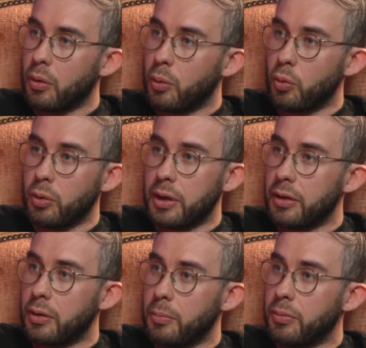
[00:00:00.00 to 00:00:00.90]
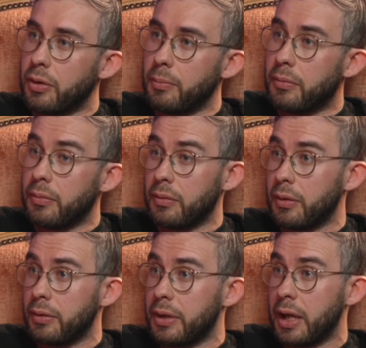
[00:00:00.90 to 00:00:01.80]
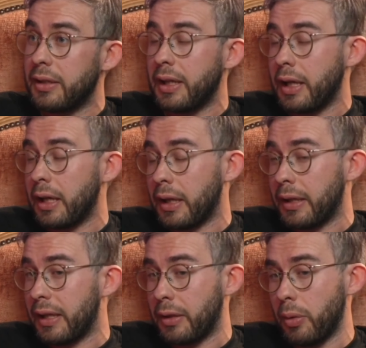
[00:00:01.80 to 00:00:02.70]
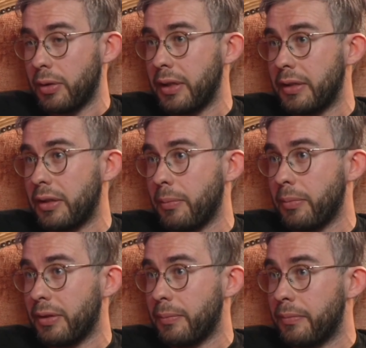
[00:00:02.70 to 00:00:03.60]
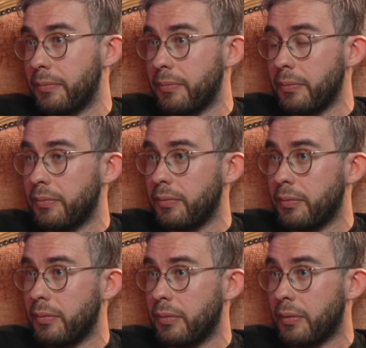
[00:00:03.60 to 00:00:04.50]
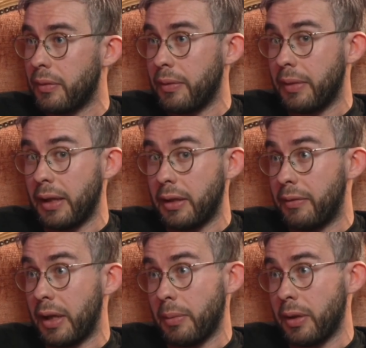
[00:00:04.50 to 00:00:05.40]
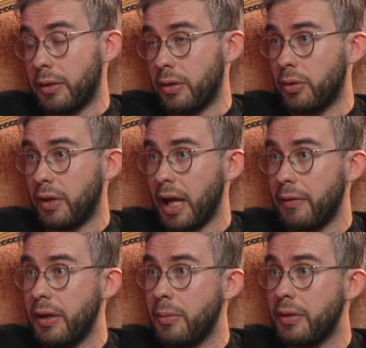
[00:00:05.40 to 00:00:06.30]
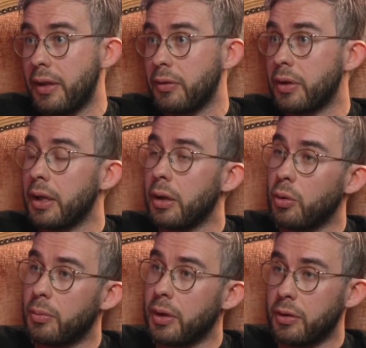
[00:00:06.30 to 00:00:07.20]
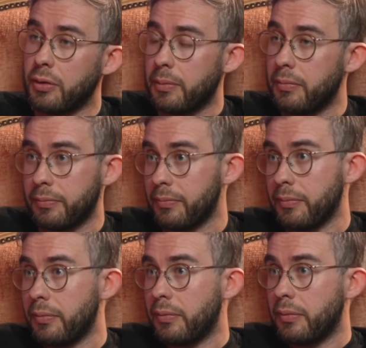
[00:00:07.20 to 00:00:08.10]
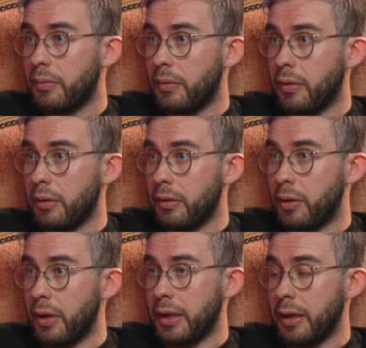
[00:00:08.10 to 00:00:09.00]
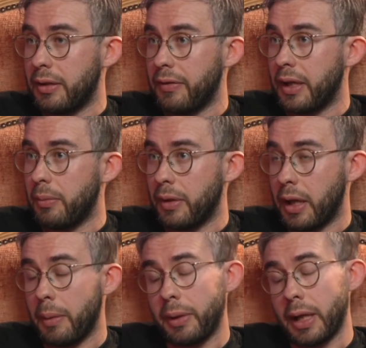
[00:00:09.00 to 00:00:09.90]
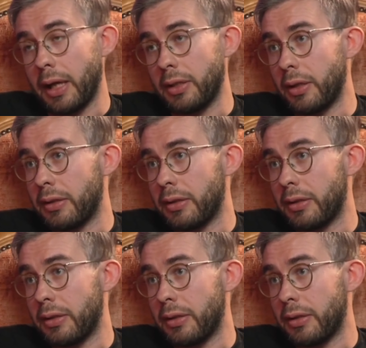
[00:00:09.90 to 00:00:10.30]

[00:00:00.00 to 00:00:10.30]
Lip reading: All systems. The idea is that all systems that developers use have their Materia equivalent, so they can develop their applications